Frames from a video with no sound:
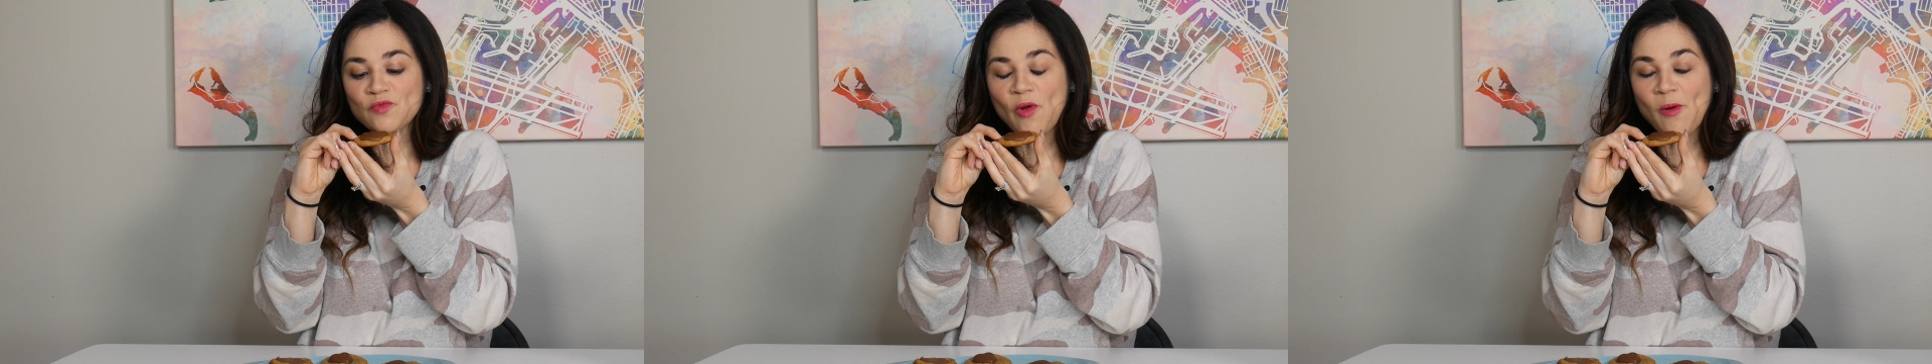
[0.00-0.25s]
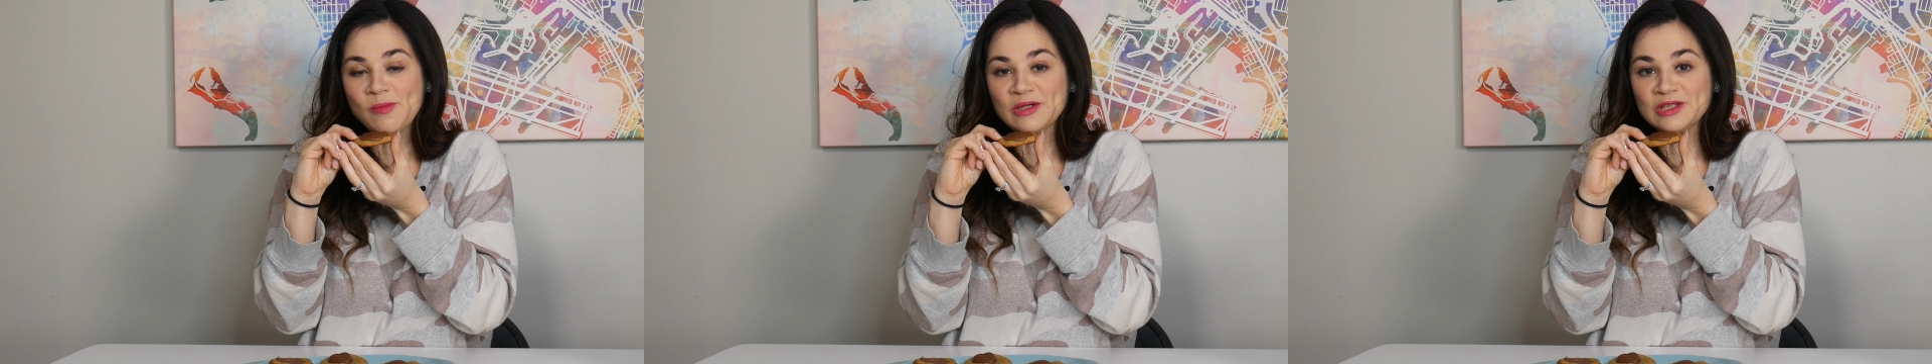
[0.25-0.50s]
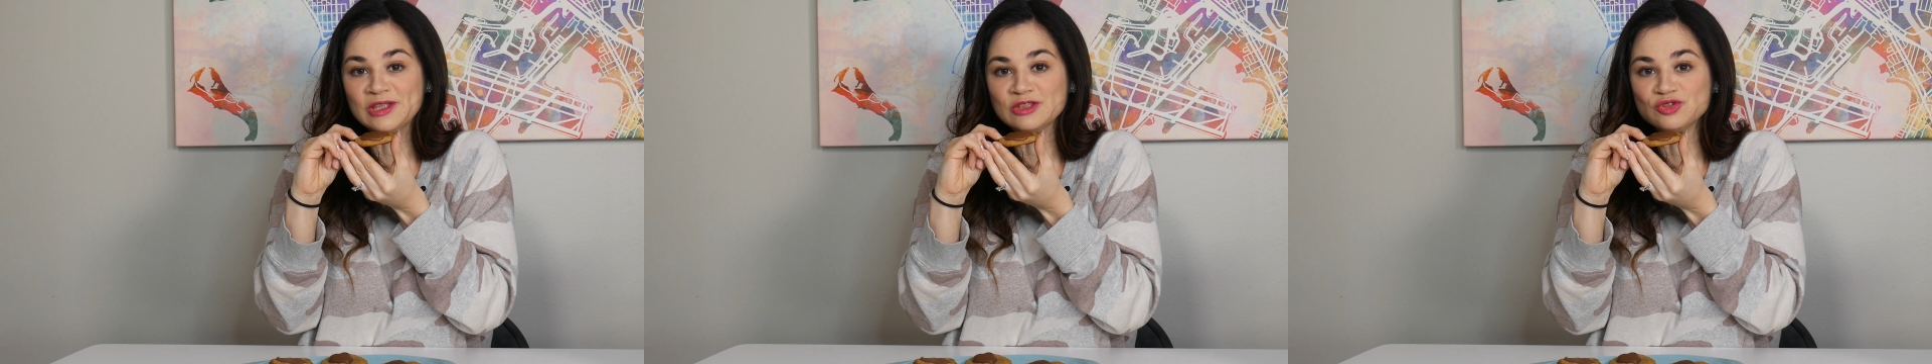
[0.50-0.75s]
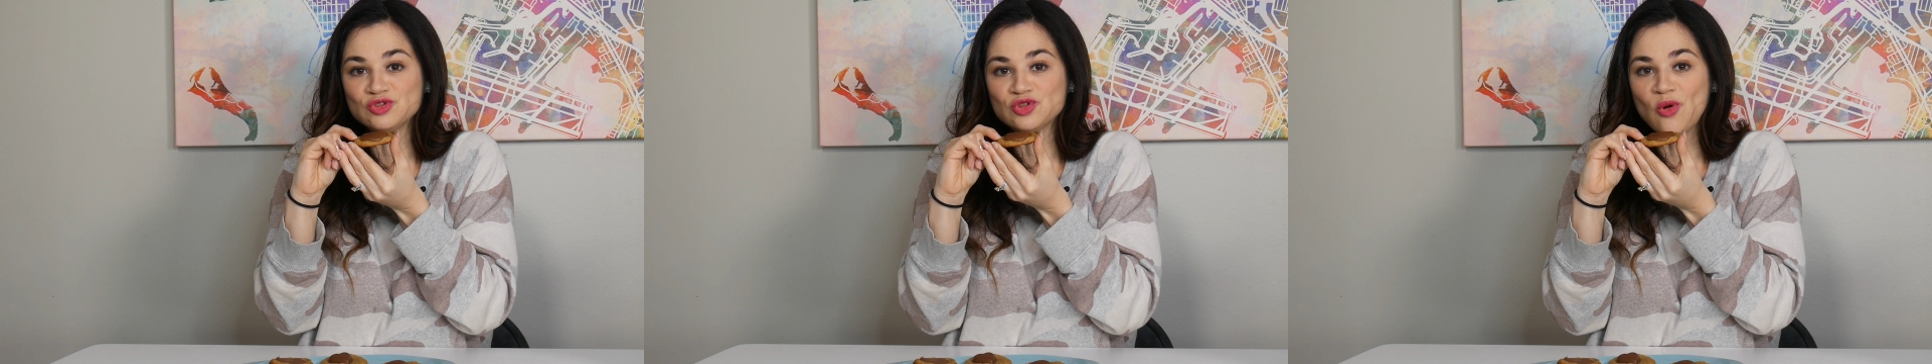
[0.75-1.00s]
Oh my
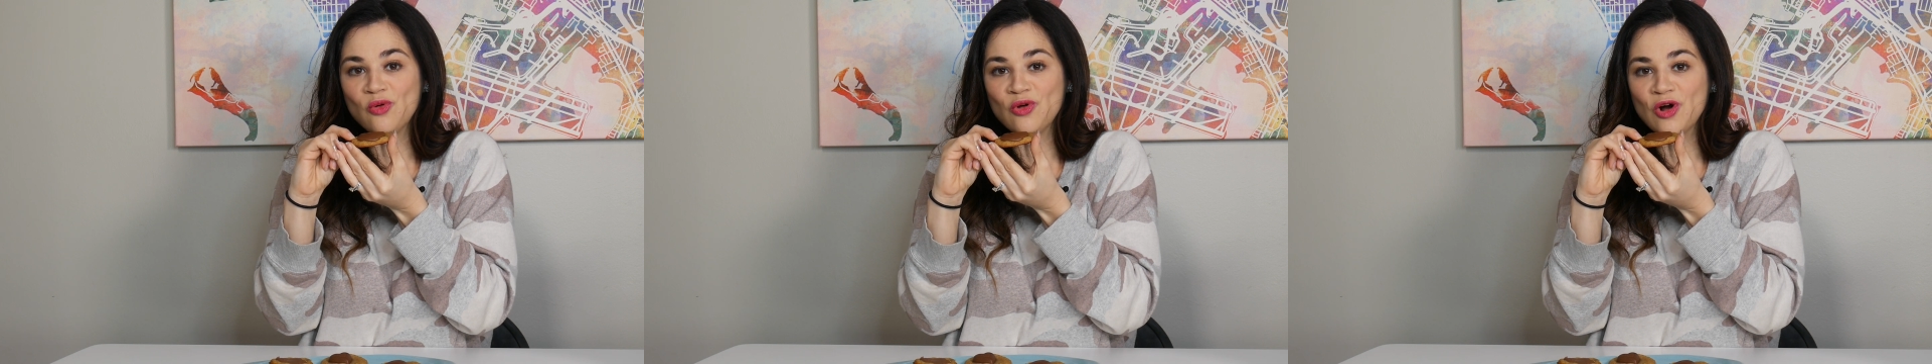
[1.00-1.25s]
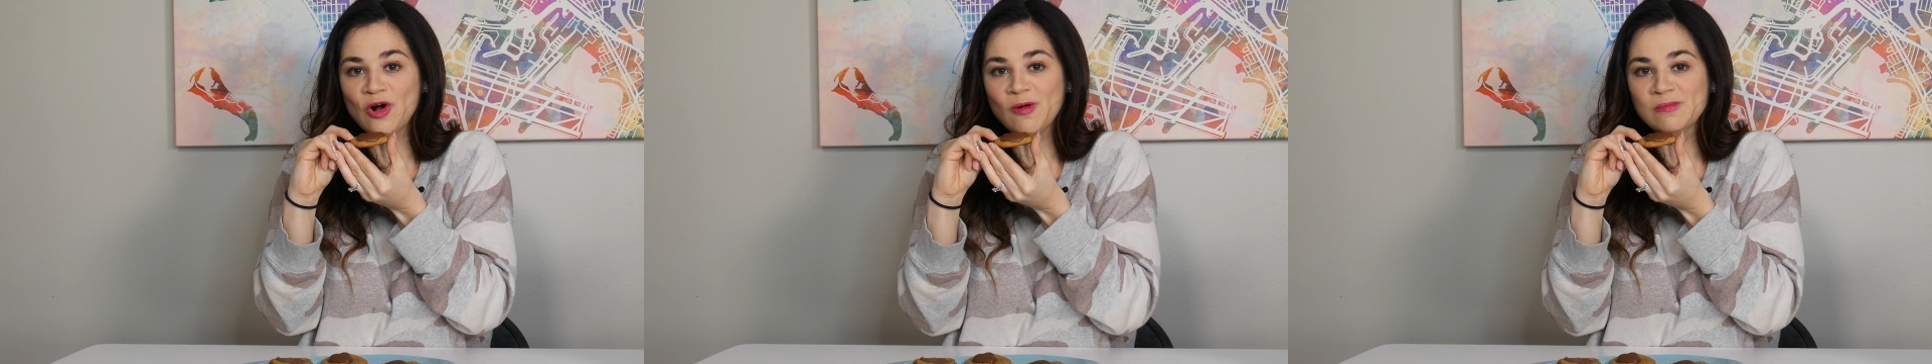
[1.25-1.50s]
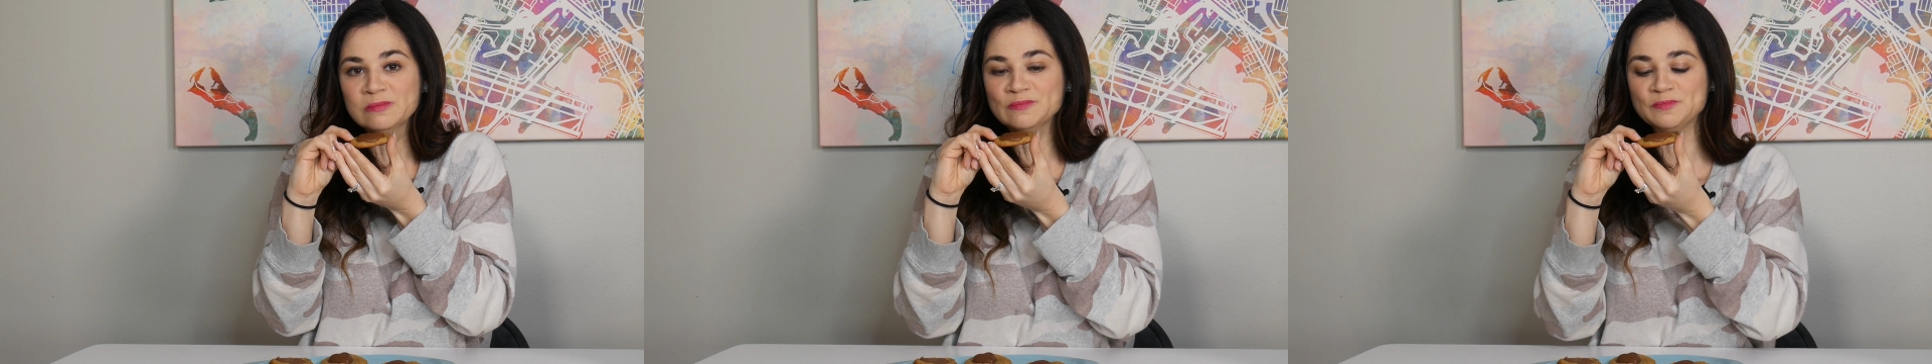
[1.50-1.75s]
god, so good.